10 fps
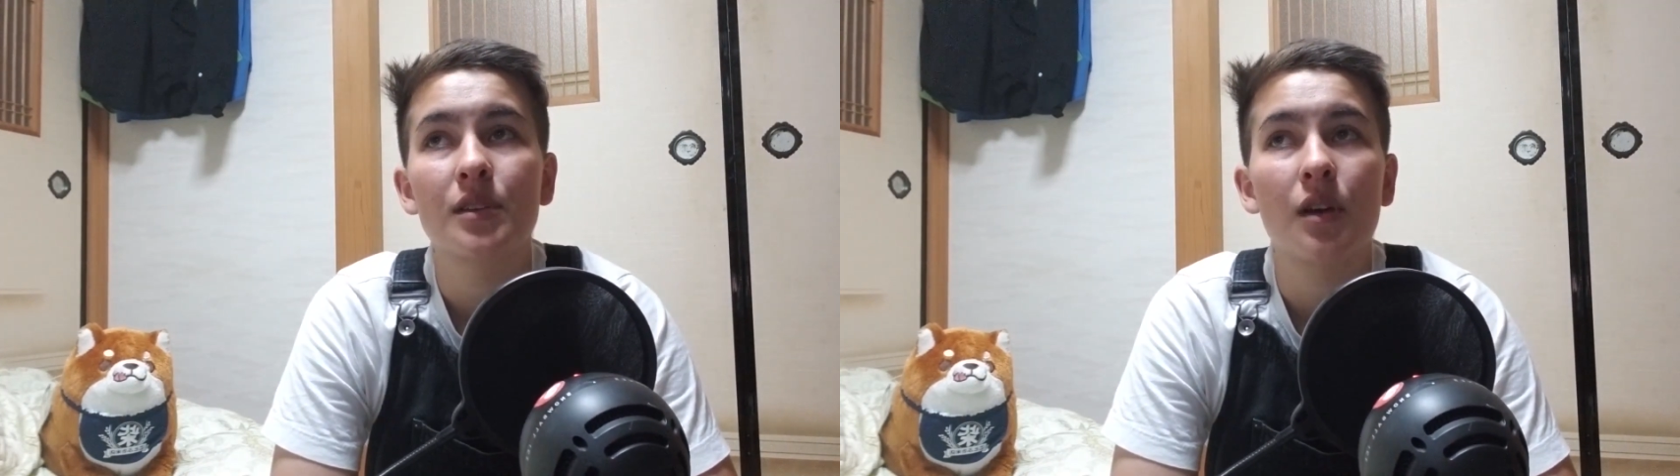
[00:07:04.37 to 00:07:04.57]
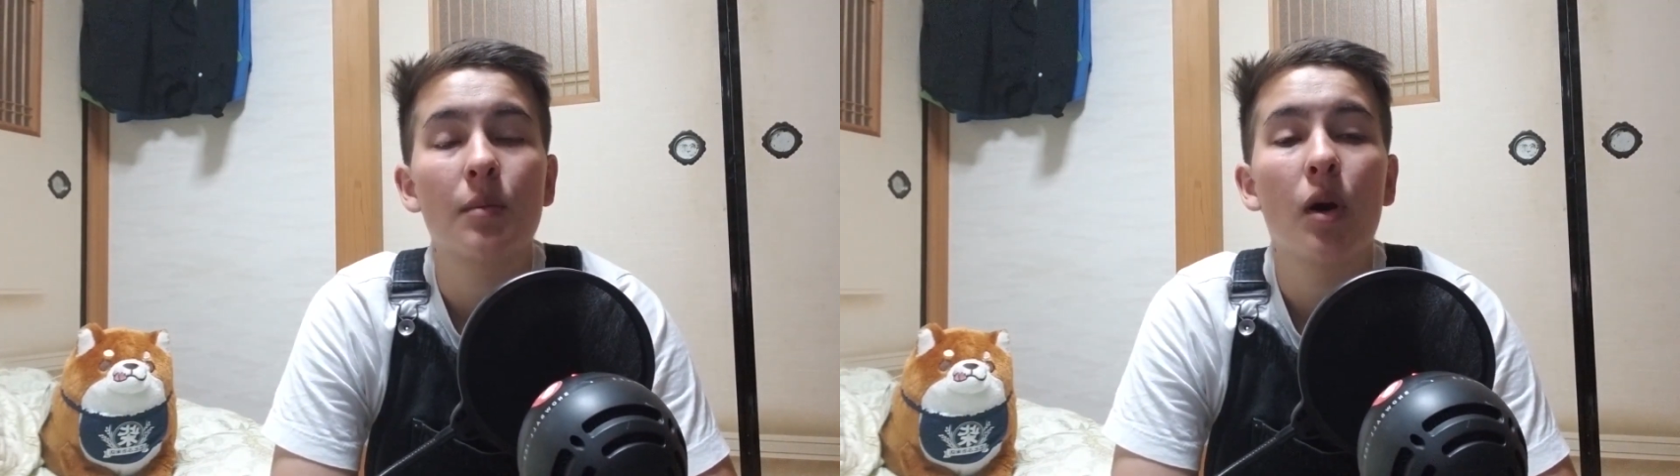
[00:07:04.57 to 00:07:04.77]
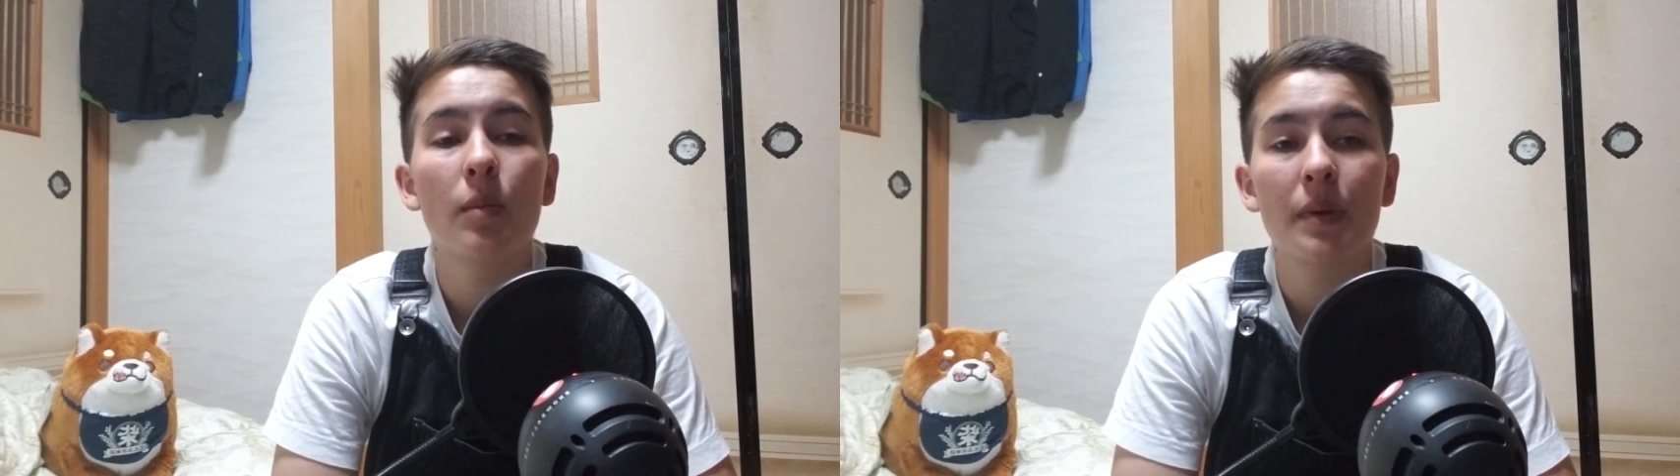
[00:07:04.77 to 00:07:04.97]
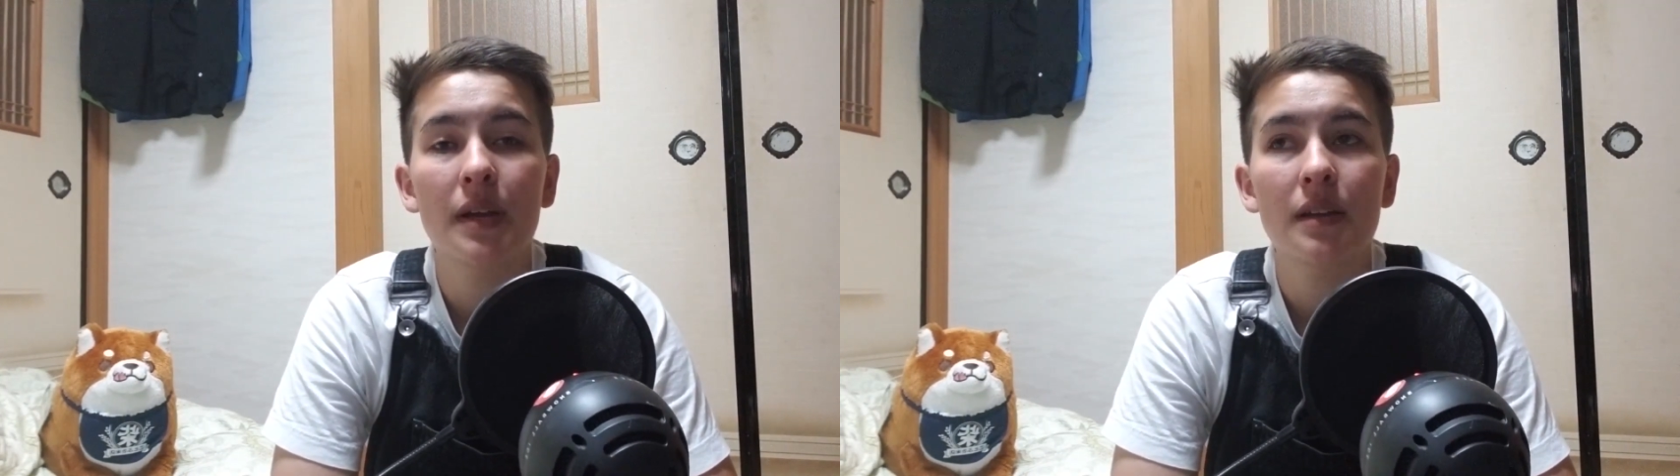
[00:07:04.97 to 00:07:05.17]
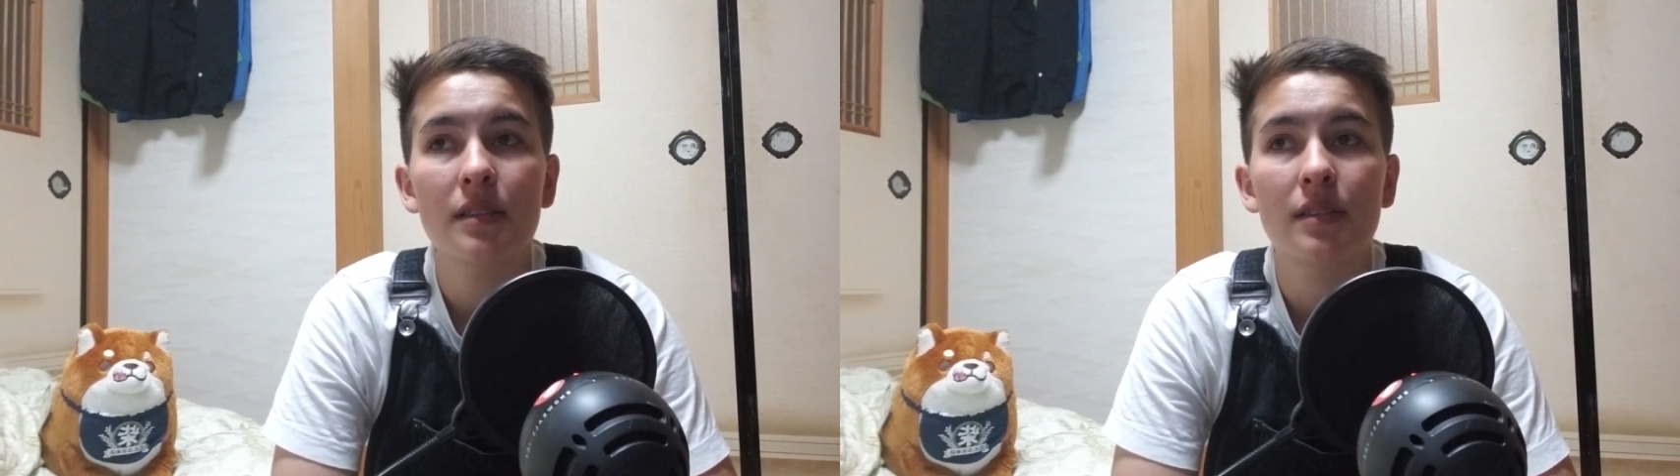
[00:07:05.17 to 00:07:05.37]
I'm
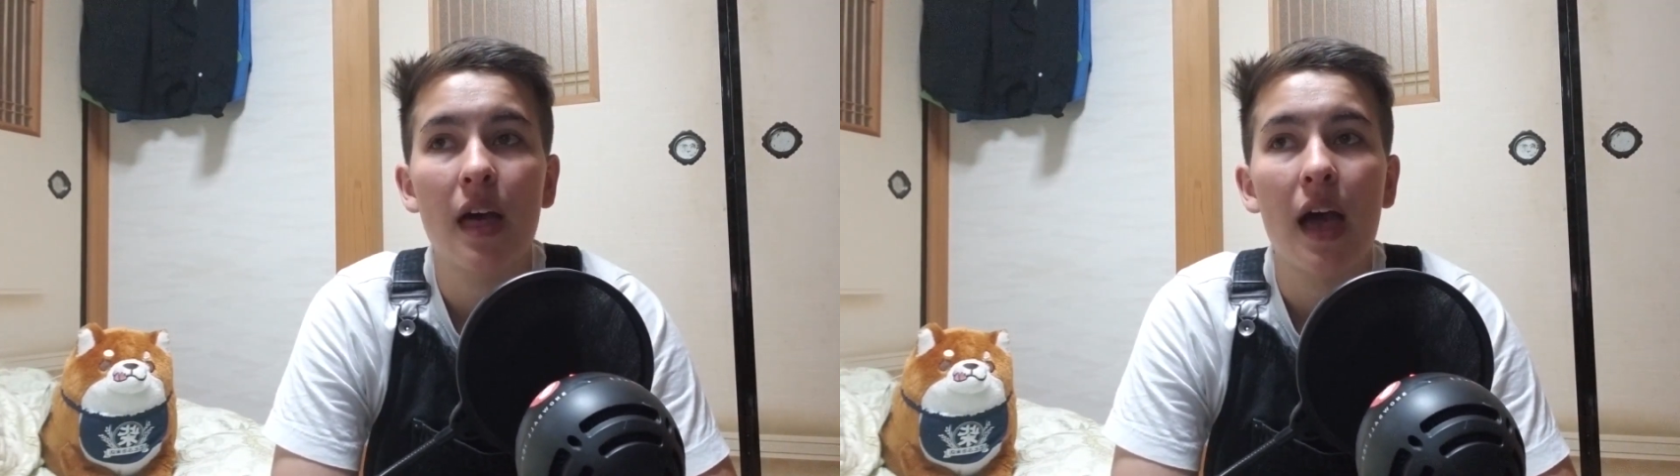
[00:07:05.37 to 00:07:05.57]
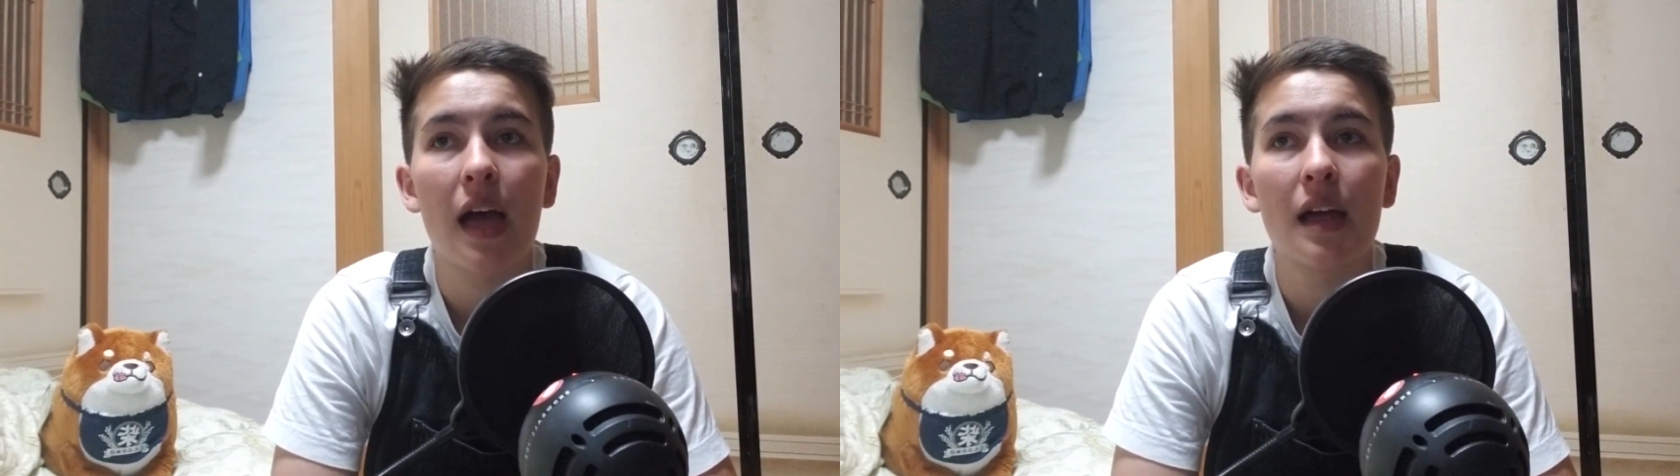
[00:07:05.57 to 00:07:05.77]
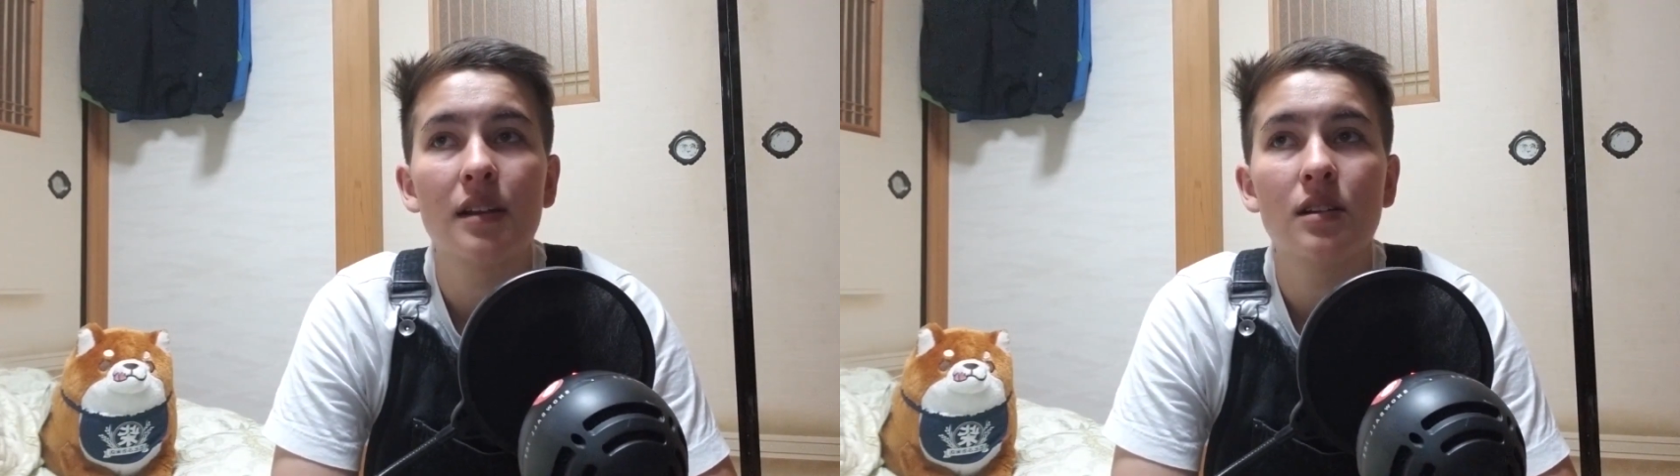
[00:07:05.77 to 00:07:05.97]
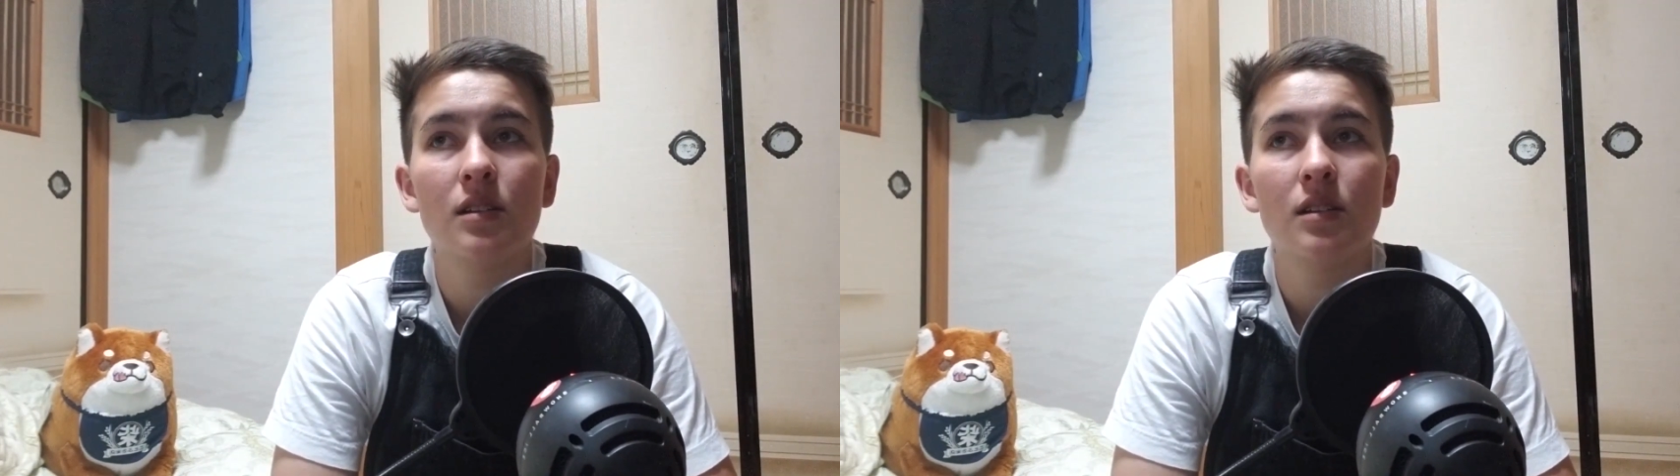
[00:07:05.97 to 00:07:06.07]
hoping that